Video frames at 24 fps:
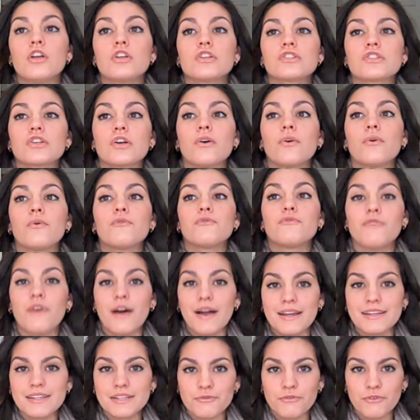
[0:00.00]
So
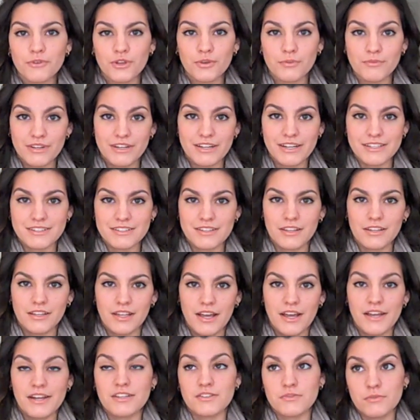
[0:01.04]
find different communities
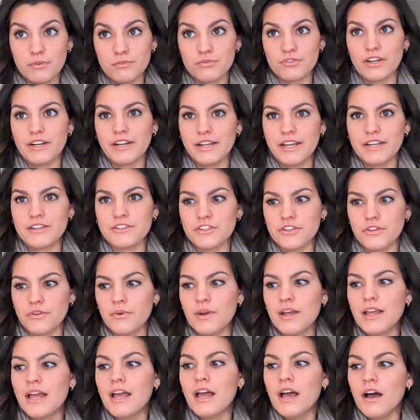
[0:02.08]
online is what I'm trying to get
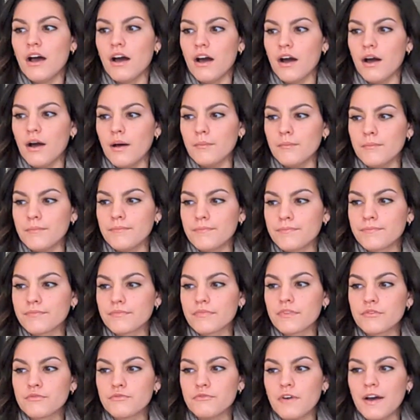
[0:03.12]
to. Um,
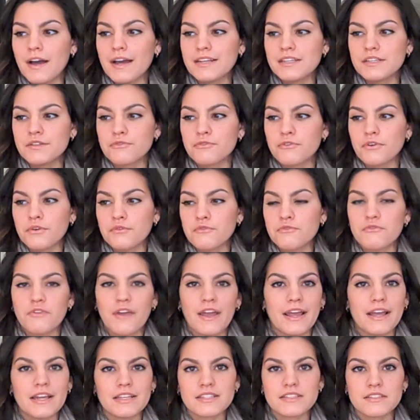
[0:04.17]
find different
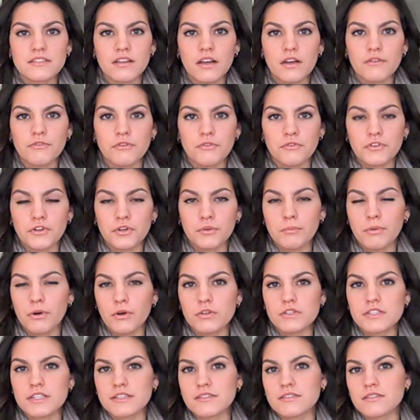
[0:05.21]
fan stuff if you're
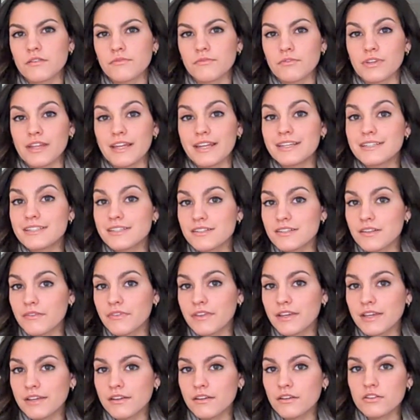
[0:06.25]
posting stuff related to
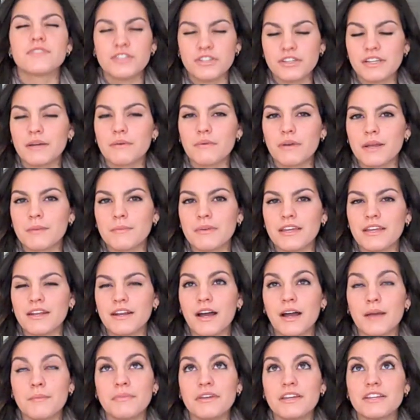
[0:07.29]
something. Do you get what I mean?
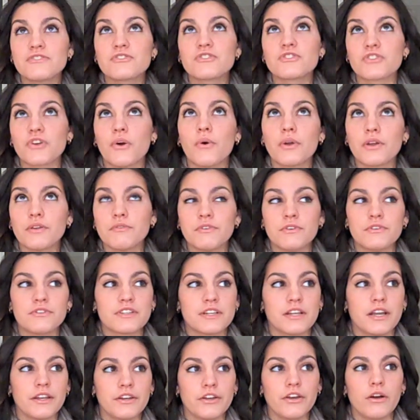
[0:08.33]
I'm being so
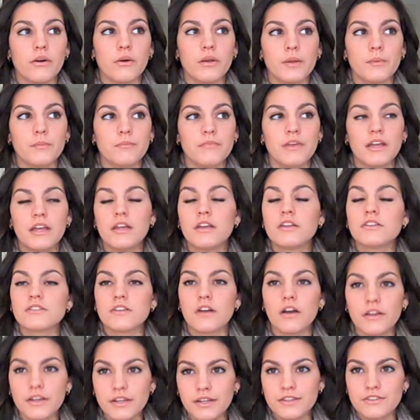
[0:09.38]
confusing, I know, and I'm
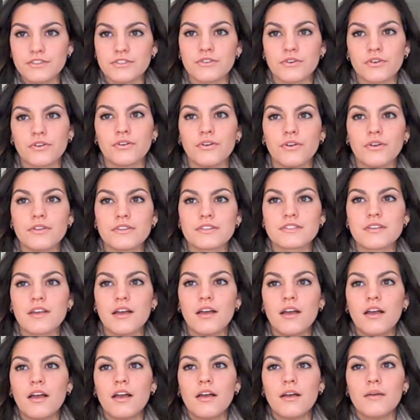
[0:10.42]
talking in circles,
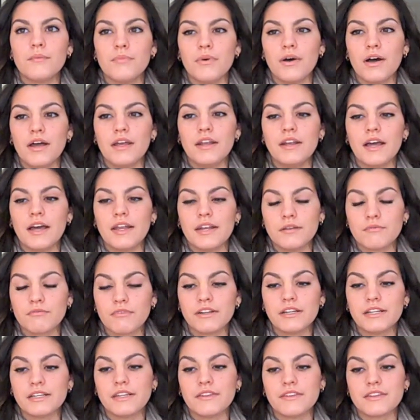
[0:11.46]
but I didn't
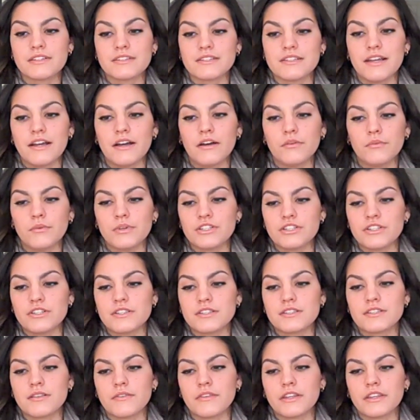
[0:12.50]
write any of this down, which
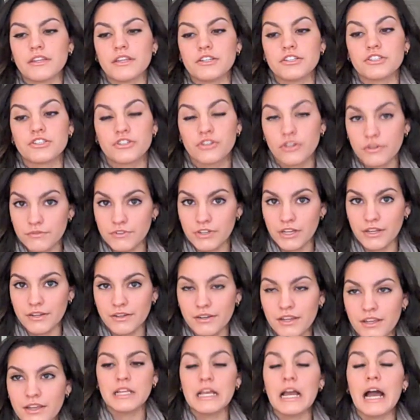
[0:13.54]
is something I should have
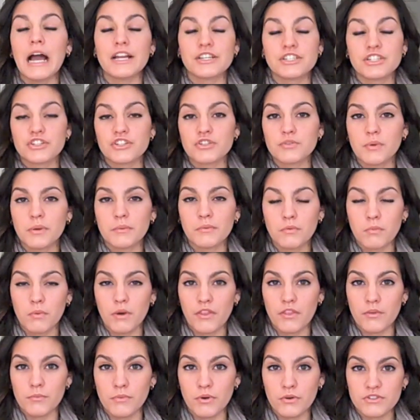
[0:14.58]
done. I just remembered one
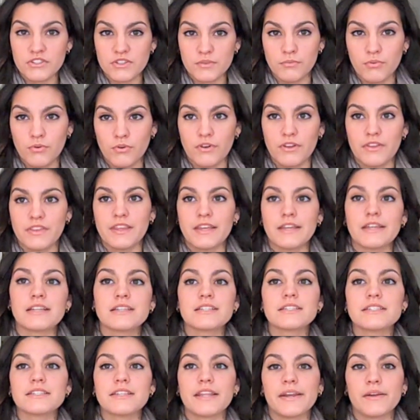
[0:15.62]
of the most important
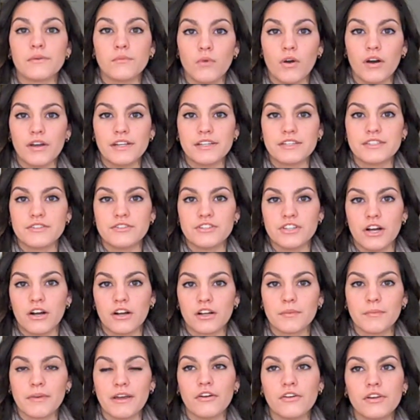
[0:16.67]
things that I wanted to
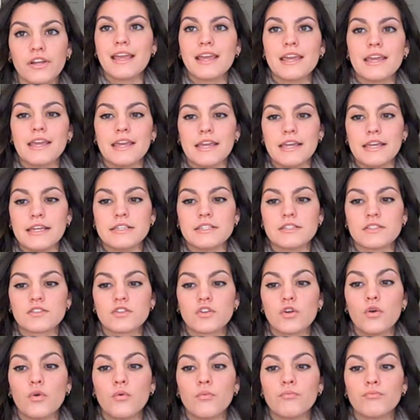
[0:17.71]
talk about
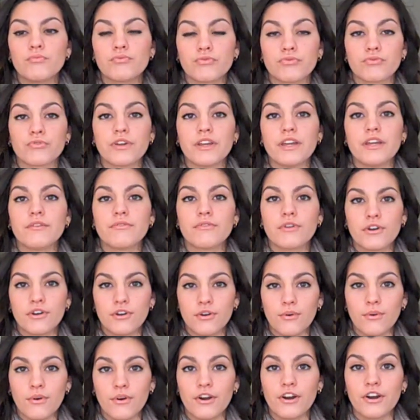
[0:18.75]
is
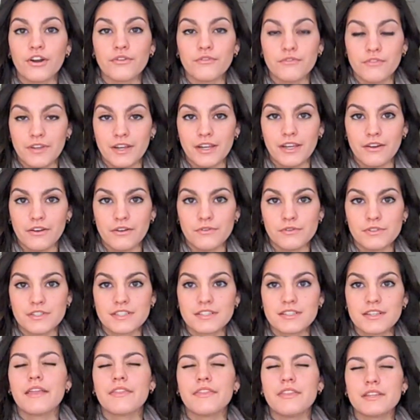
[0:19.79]
pre-record
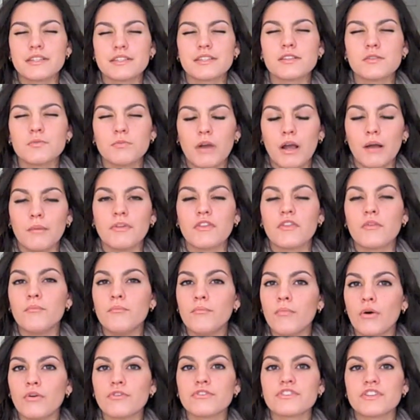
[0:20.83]
videos. This is probably
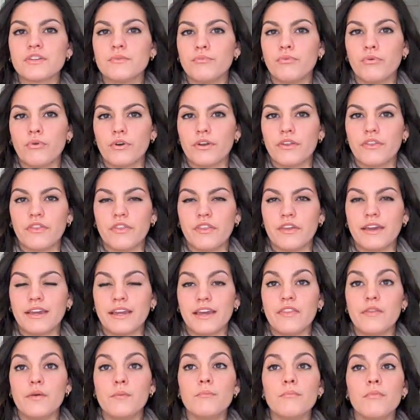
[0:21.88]
the most important
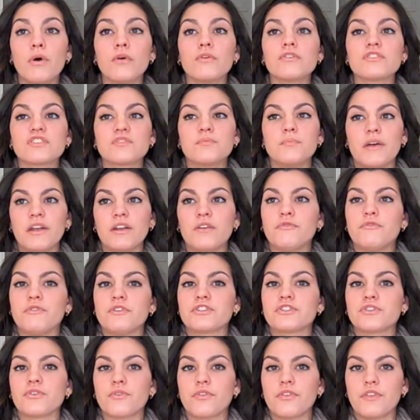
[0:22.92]
thing and the most
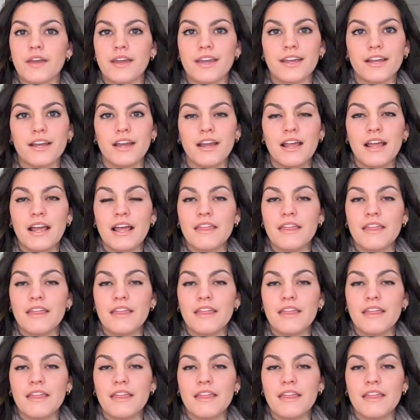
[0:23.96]
beneficial thing